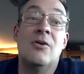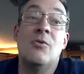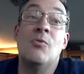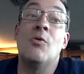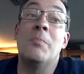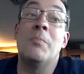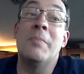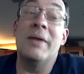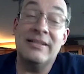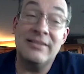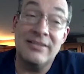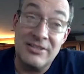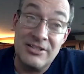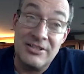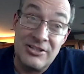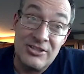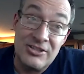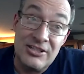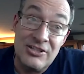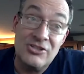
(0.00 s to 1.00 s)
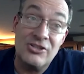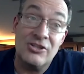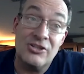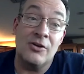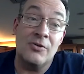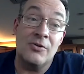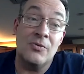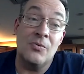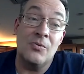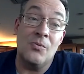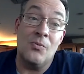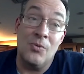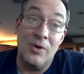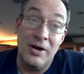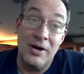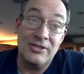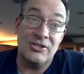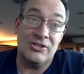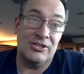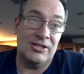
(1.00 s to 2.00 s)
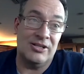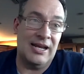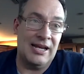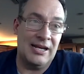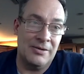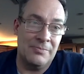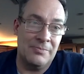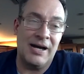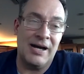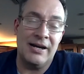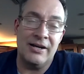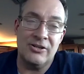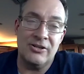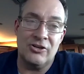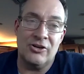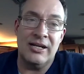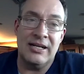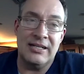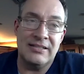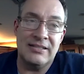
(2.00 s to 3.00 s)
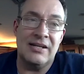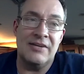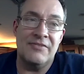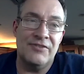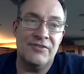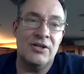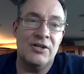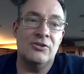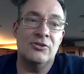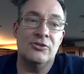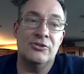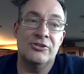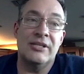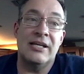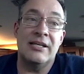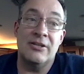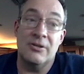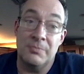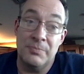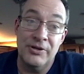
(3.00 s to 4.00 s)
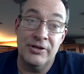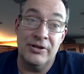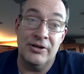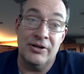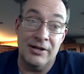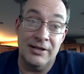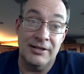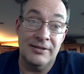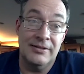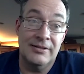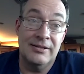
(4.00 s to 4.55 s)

will make the decision on which antibiotics or antifungals that you're put on.